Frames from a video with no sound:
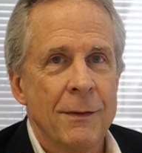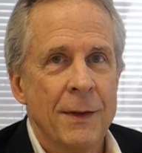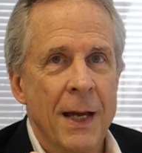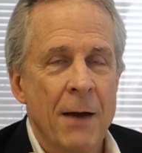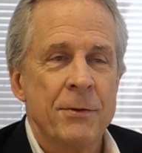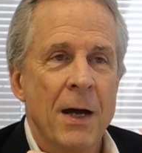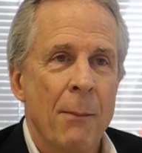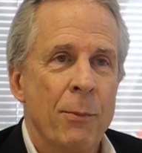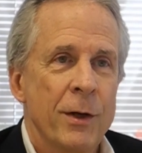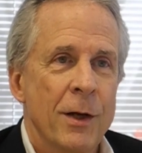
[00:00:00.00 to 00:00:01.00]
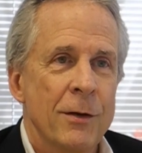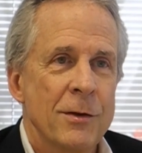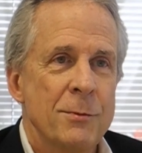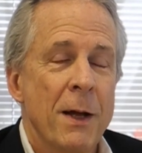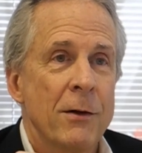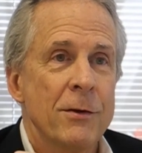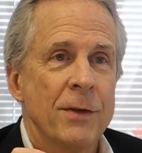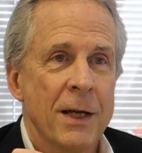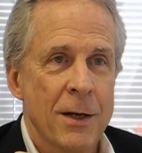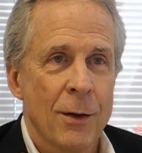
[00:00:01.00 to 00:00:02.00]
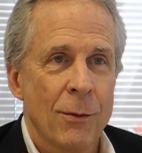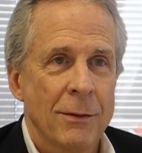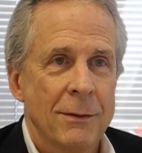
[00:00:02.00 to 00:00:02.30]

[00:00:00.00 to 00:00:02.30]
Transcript: they have to operate under it's better to say no.